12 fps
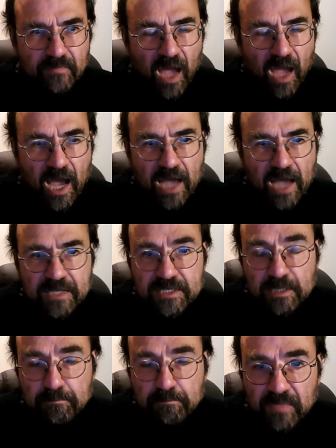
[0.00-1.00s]
And
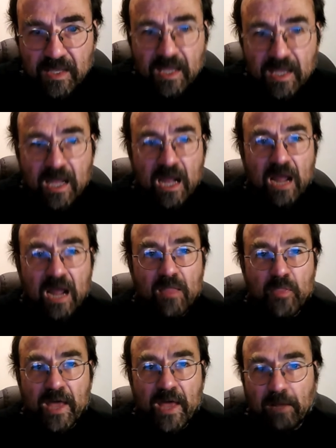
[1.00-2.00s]

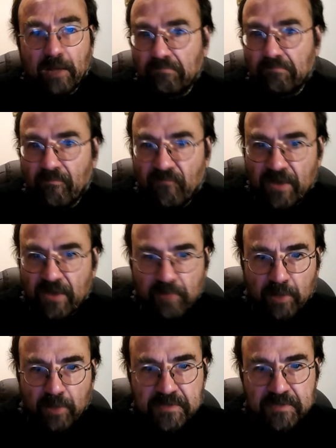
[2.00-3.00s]
that very
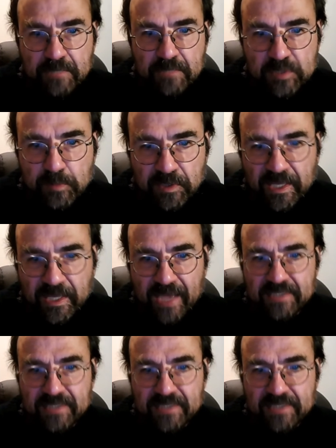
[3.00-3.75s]
often seems to be the case.